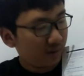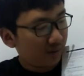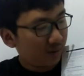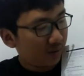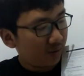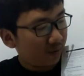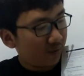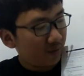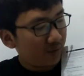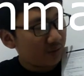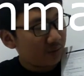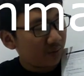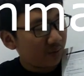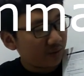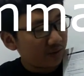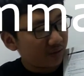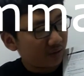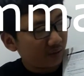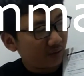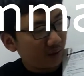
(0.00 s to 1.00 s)
The first one
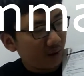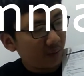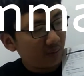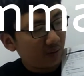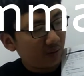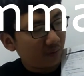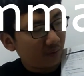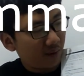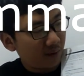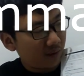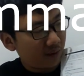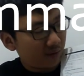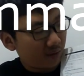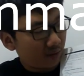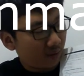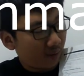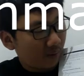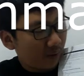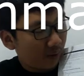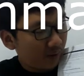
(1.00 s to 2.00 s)
is Grammar
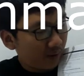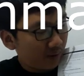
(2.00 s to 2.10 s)
101,